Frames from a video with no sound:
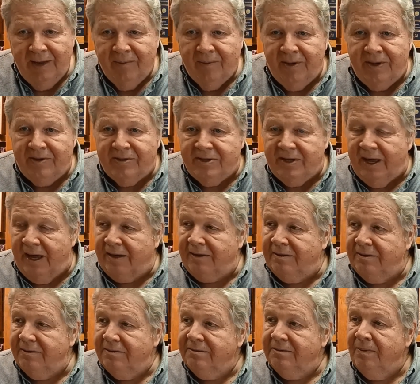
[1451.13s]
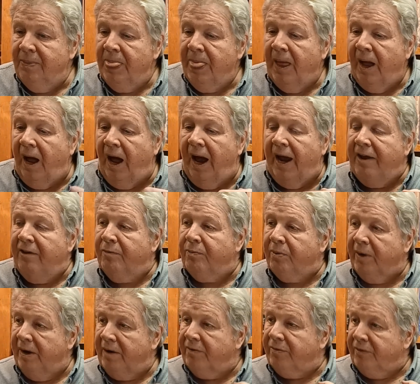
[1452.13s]
But he said, I have
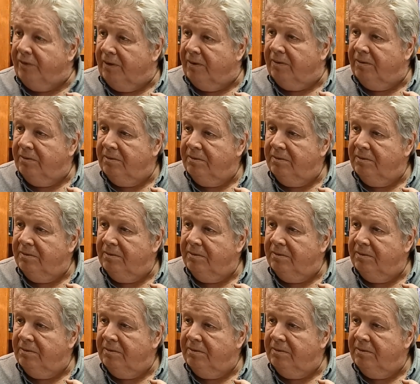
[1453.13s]
prayed for you.